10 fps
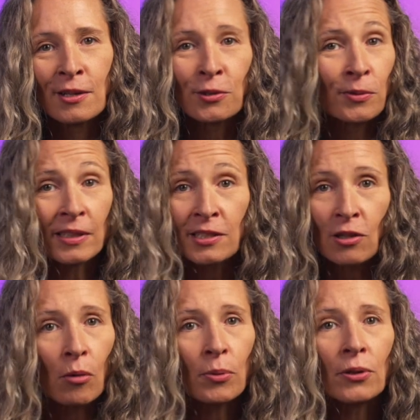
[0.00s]
to release
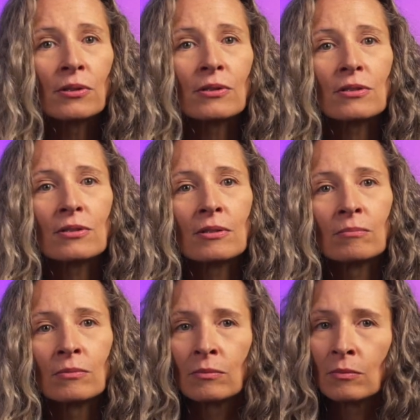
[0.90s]
all burdens,
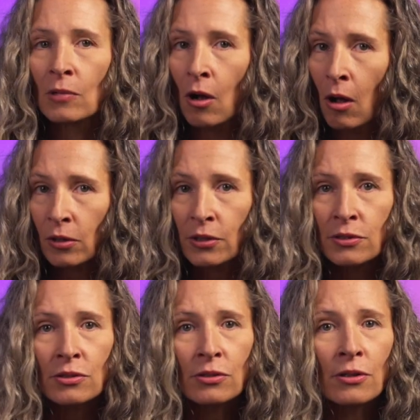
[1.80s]
all
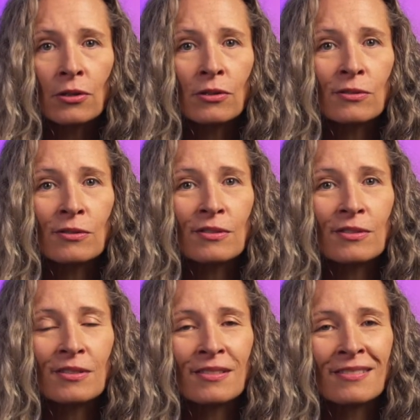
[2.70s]

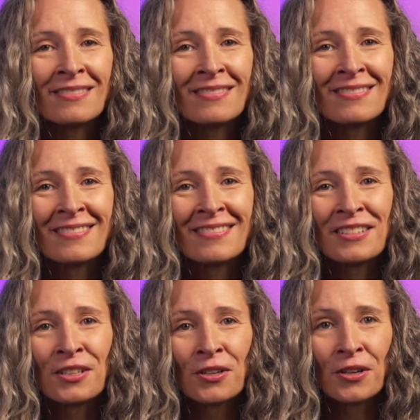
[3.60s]
concerns.
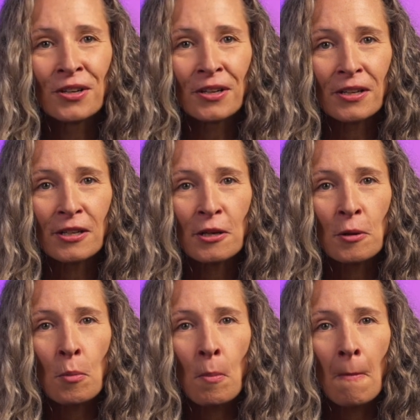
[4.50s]
Good.
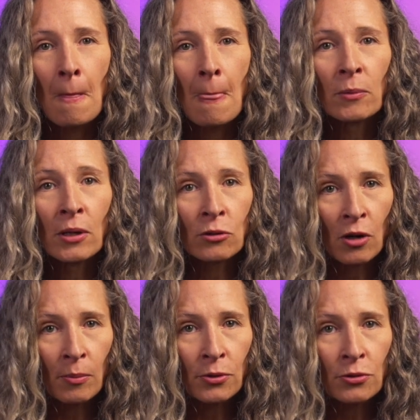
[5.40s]
Now
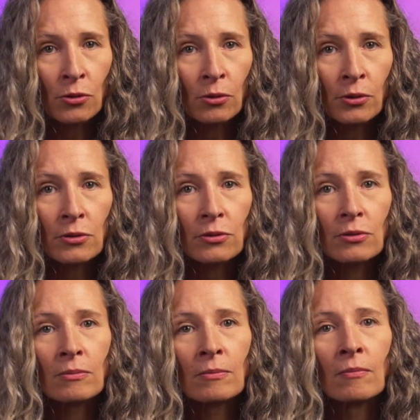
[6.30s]
drop your
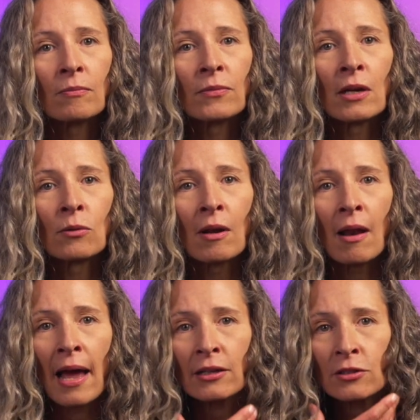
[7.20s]
shoulders and
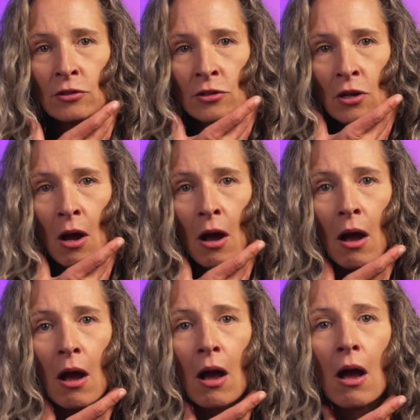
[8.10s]
relax your jaw.